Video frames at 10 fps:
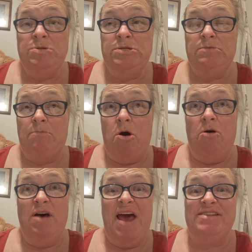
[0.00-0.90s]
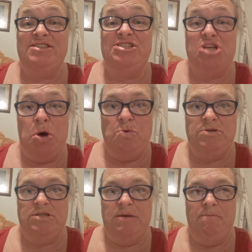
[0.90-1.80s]
small and so
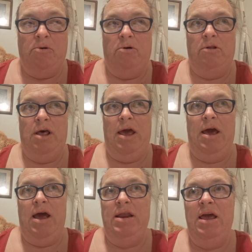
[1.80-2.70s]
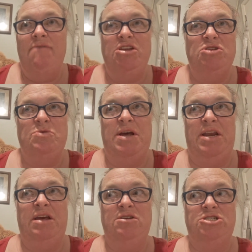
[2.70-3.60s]
simple. Like, I didn't have to do
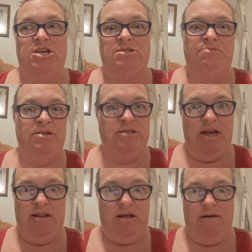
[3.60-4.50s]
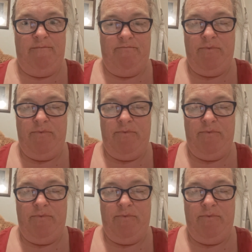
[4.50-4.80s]
any adjustments, like the